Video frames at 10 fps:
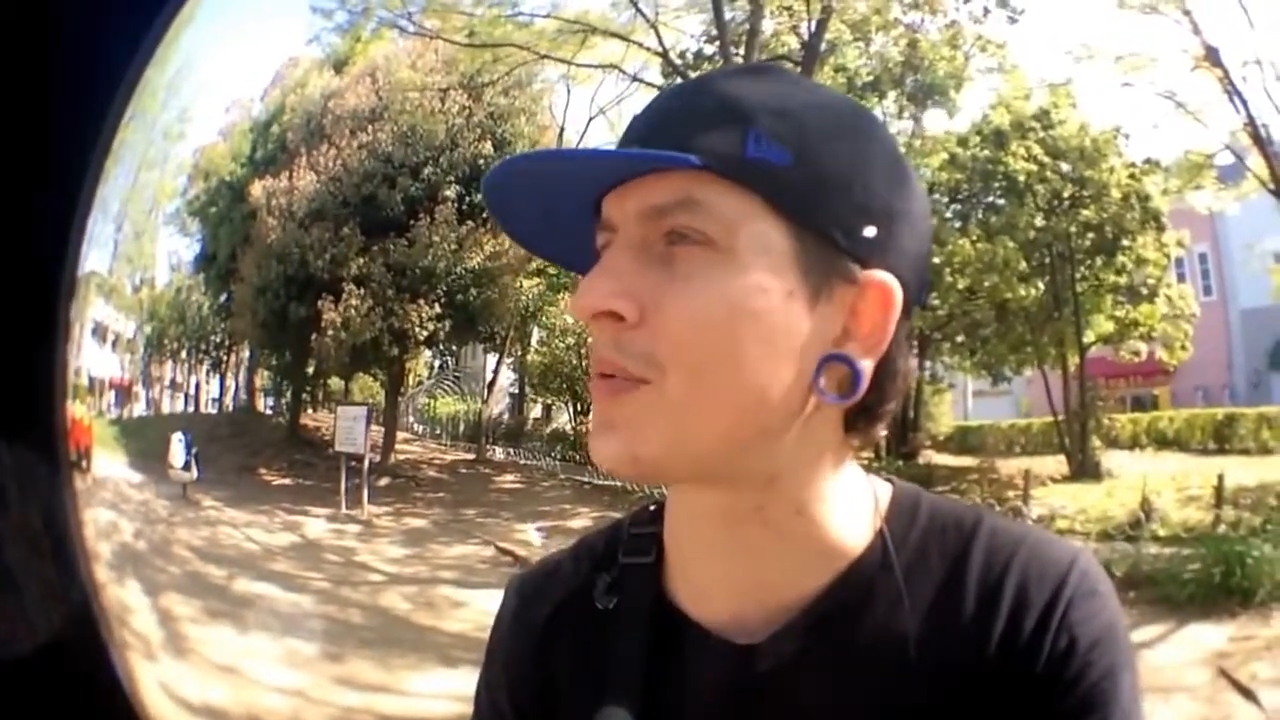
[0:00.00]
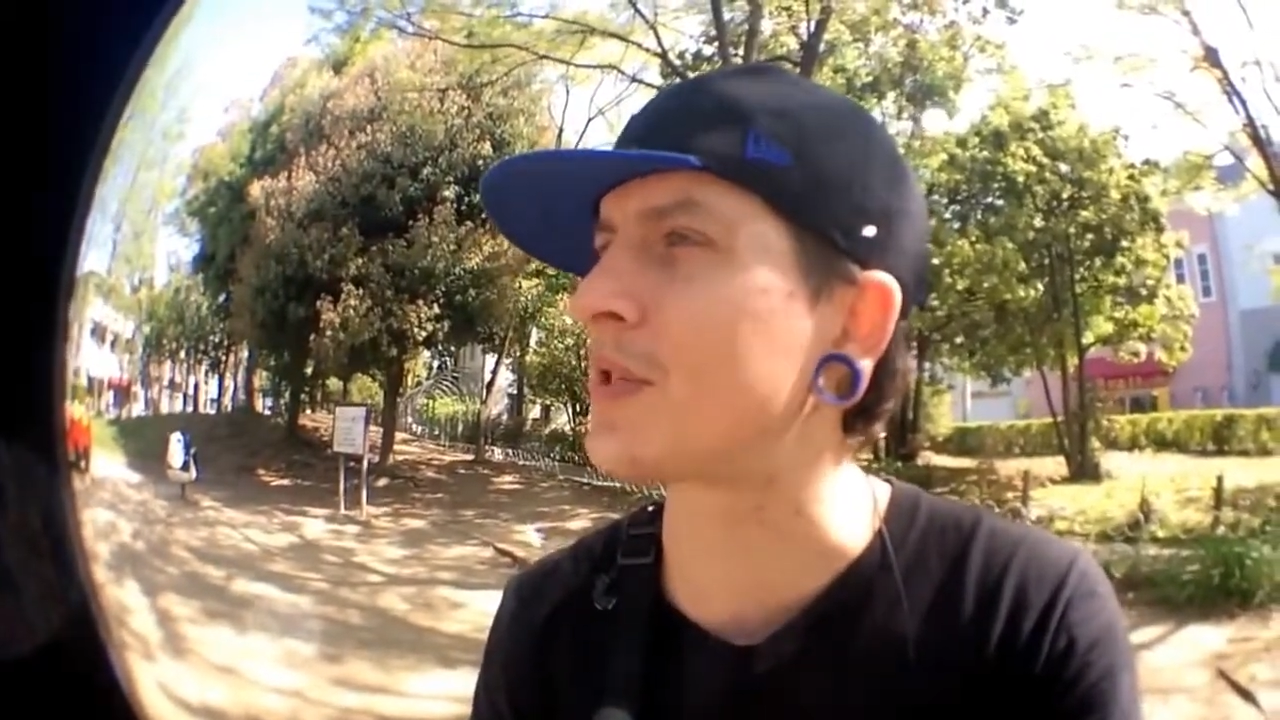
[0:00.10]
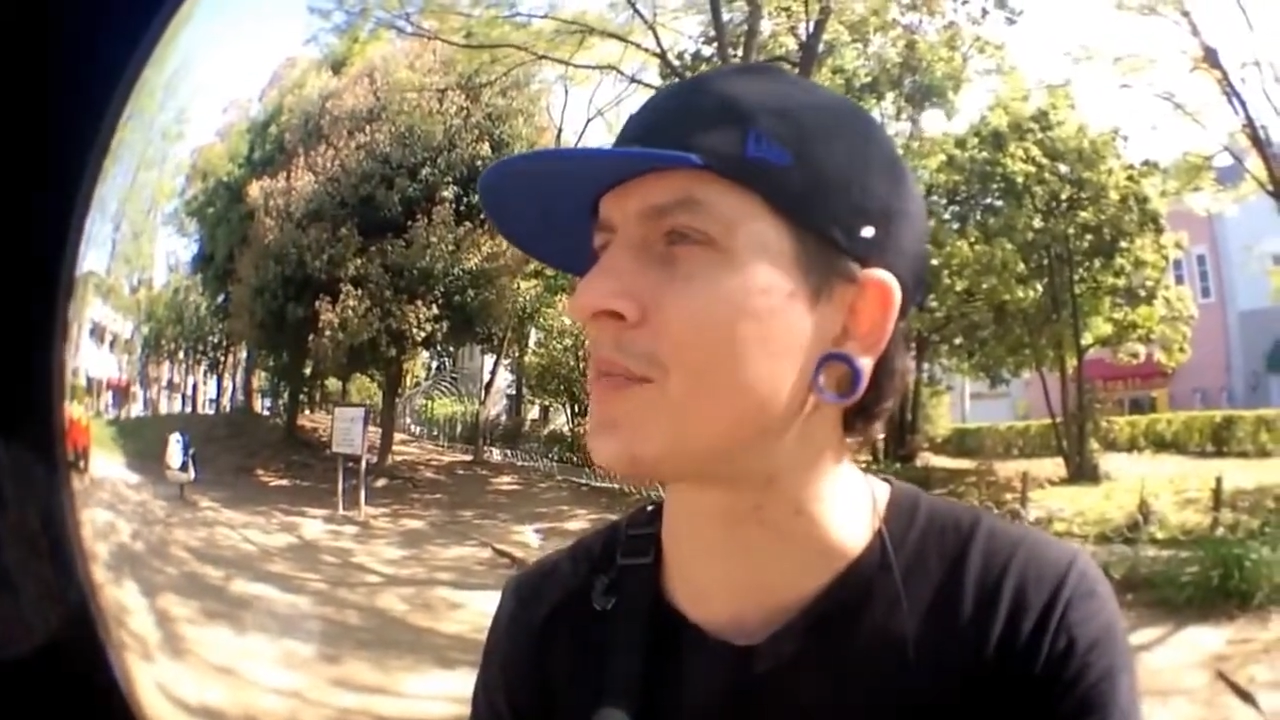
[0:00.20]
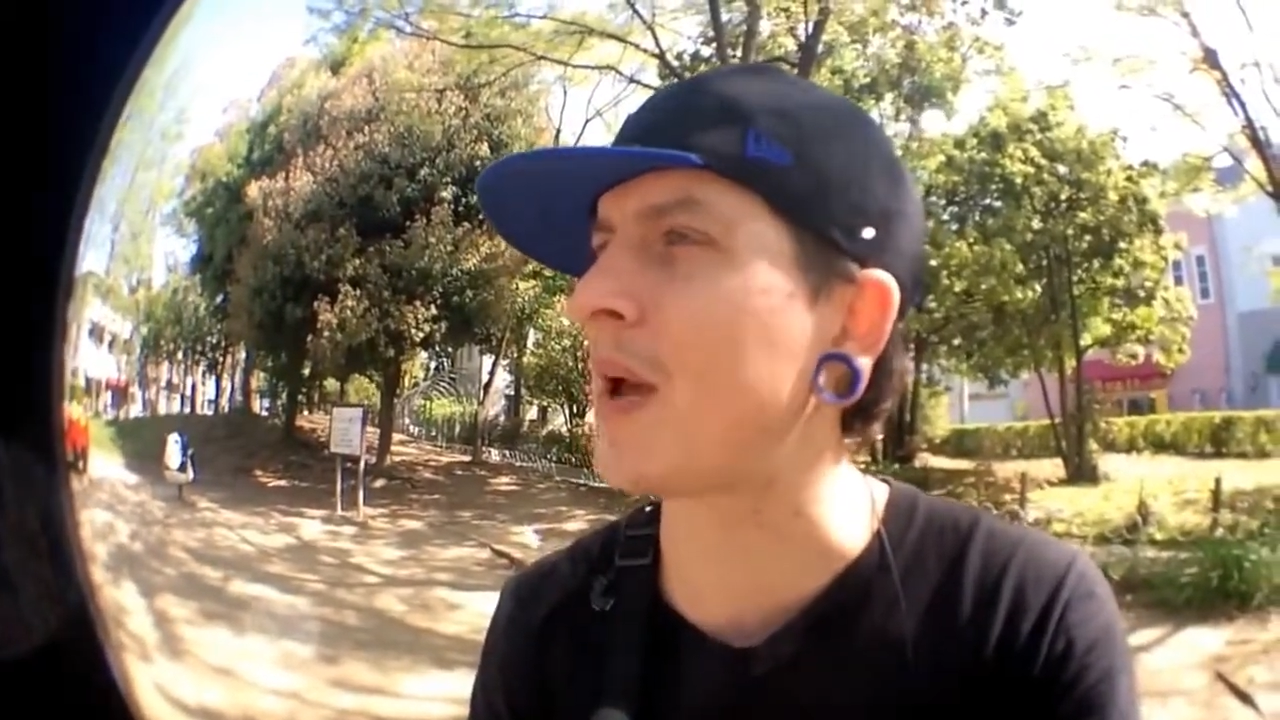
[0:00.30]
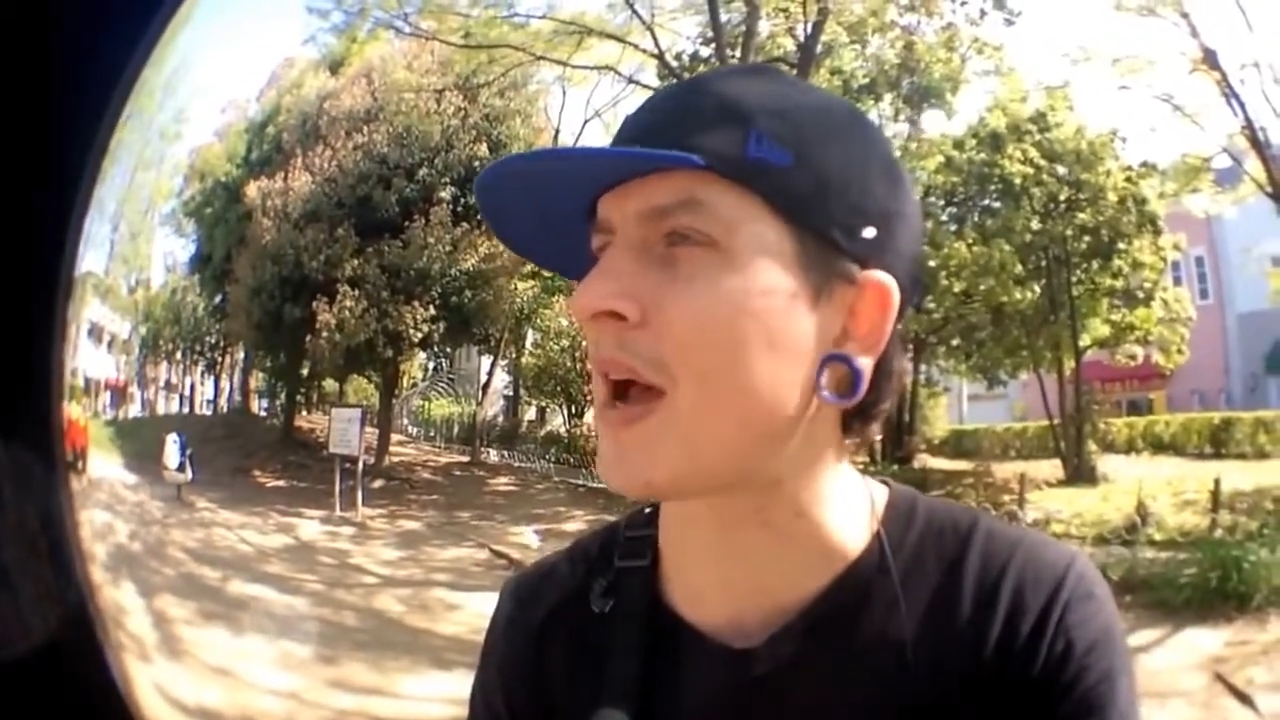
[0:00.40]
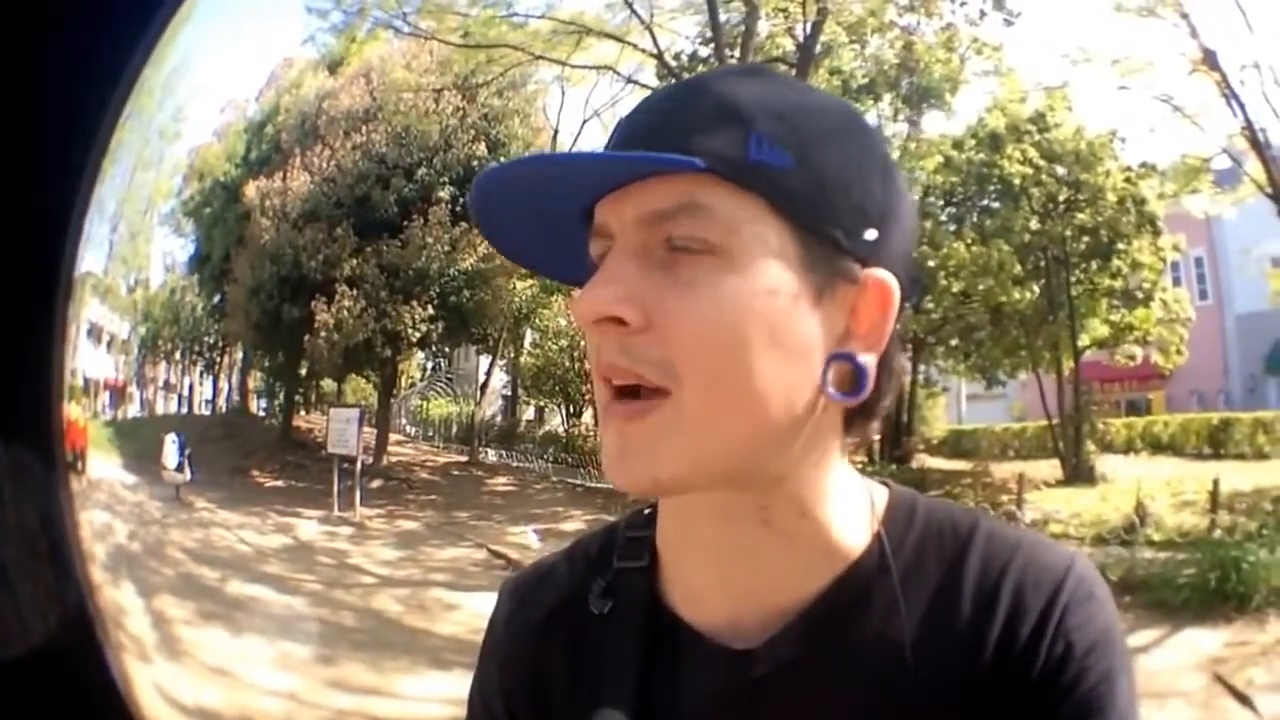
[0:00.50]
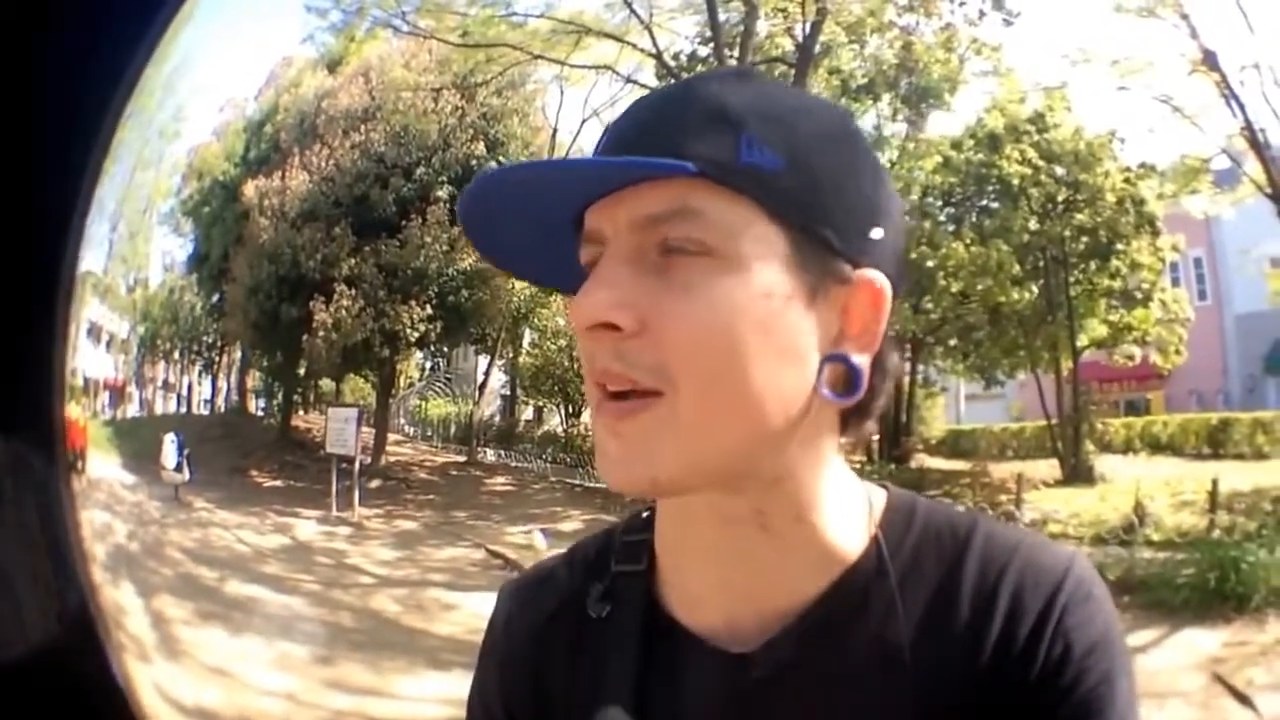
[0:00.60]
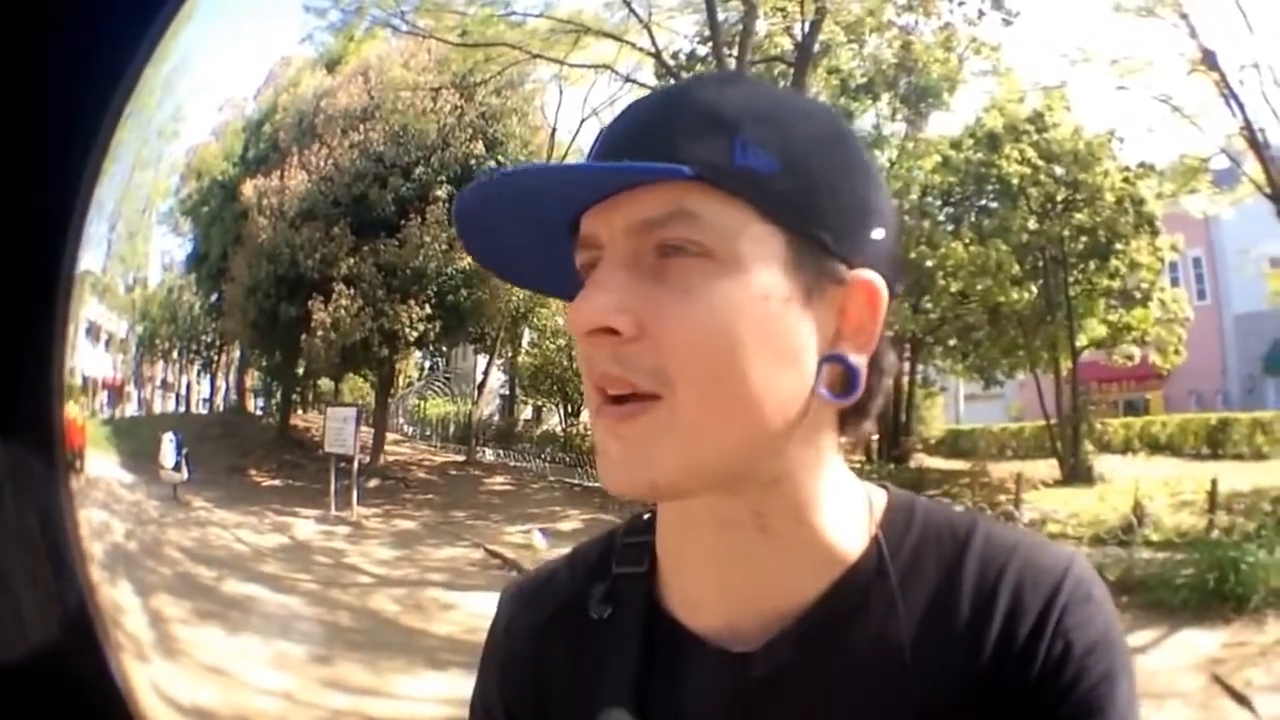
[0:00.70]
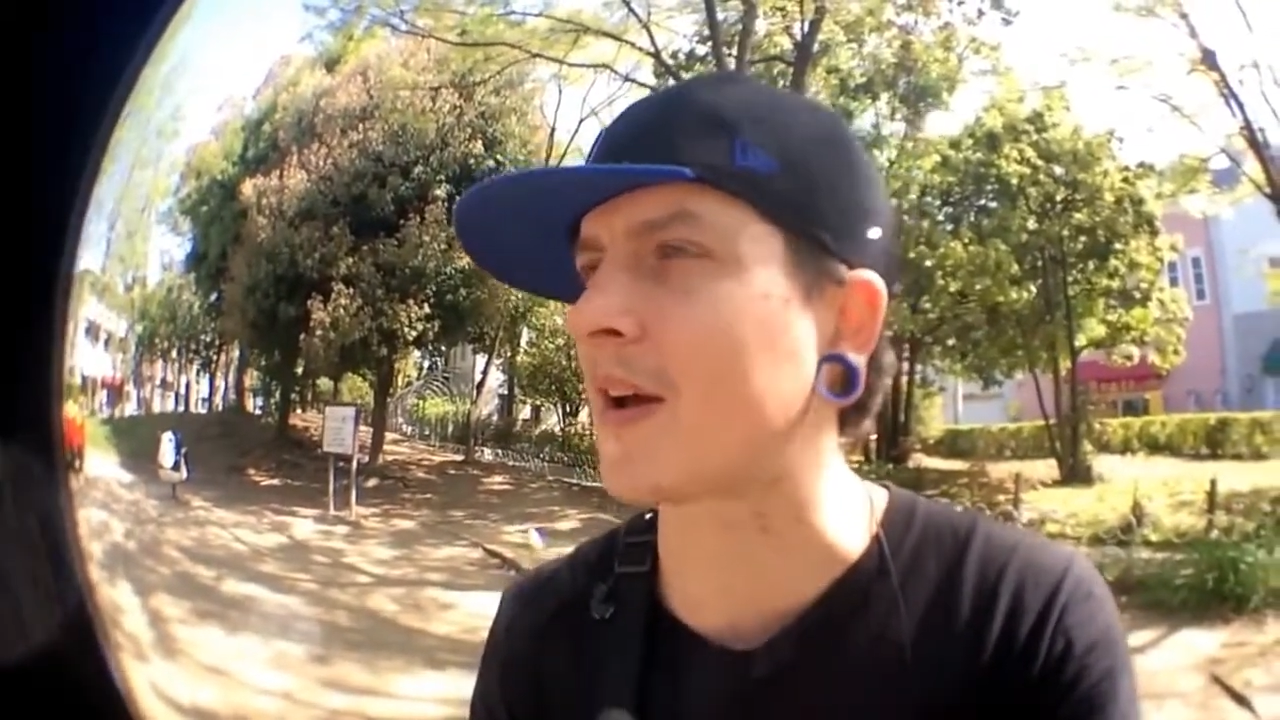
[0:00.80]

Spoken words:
push back.